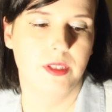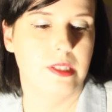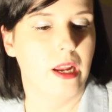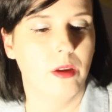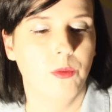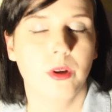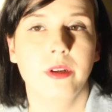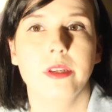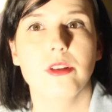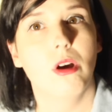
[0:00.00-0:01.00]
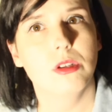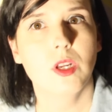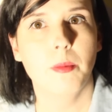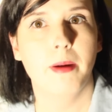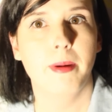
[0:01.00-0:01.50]
The second one is
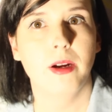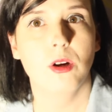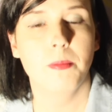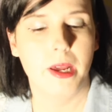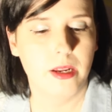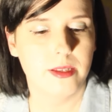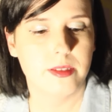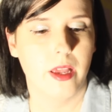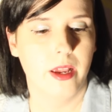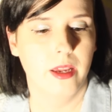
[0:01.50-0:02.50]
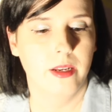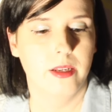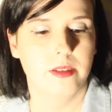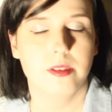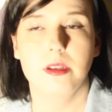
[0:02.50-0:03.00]
also by Micromedex, and
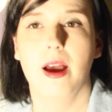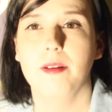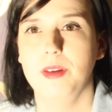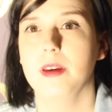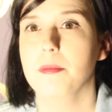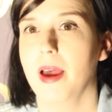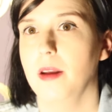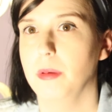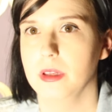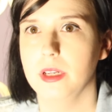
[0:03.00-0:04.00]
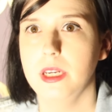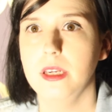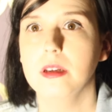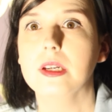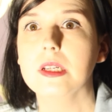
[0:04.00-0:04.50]
it's the IV
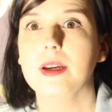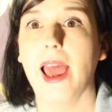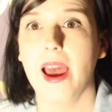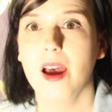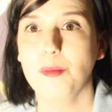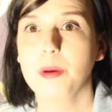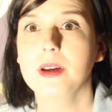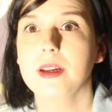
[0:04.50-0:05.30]
Compatibility App,